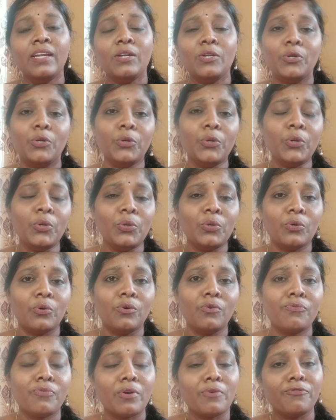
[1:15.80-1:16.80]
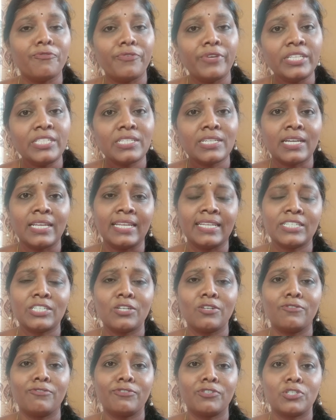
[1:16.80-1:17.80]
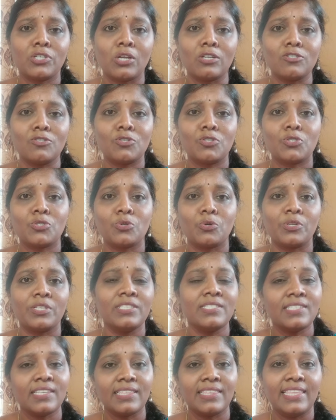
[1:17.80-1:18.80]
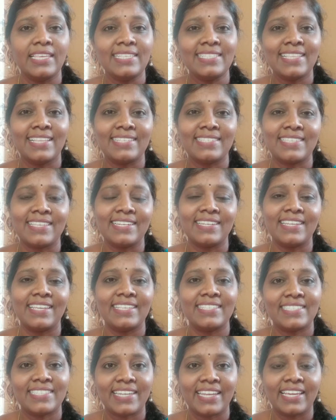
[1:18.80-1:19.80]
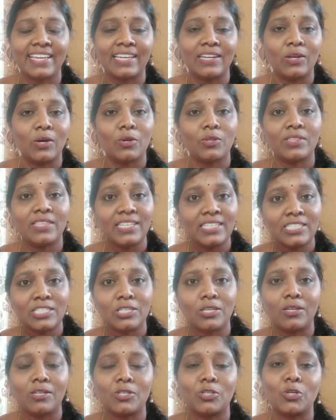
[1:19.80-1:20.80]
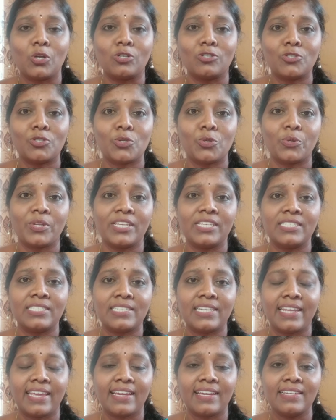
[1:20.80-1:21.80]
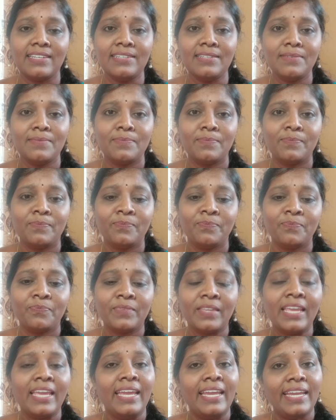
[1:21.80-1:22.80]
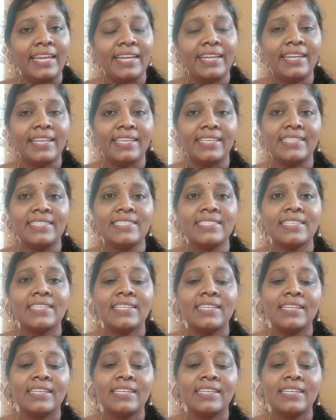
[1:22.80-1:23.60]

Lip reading: Do you know from which collection of short stories this lesson is taken or this short story is taken? It is